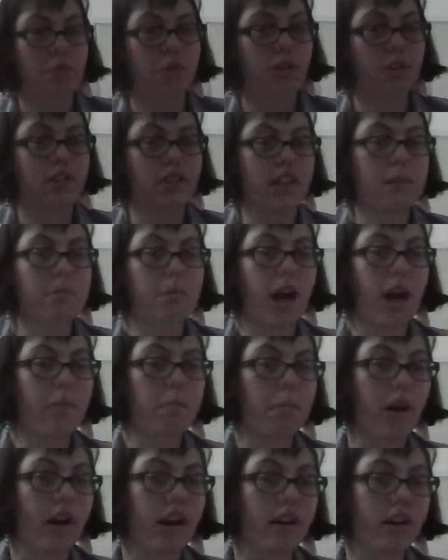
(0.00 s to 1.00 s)
put them
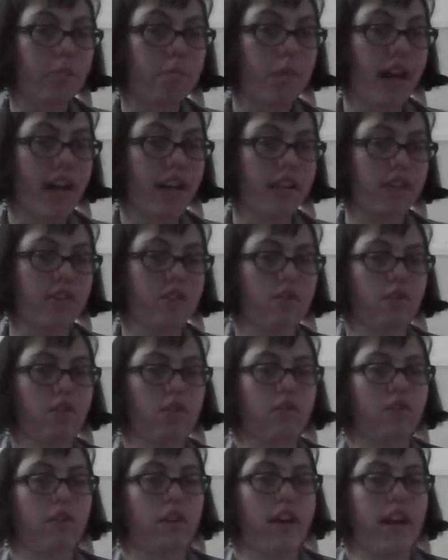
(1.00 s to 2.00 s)
up on a
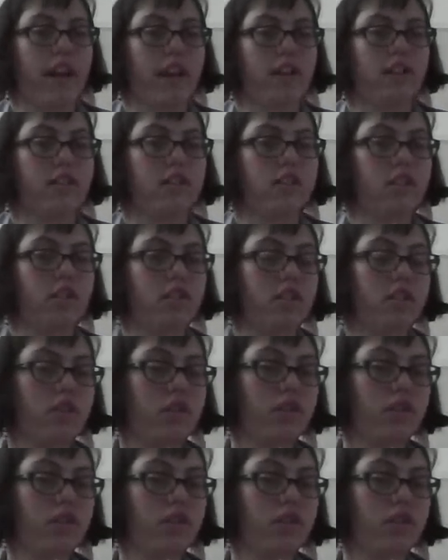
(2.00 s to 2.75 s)
pedestal and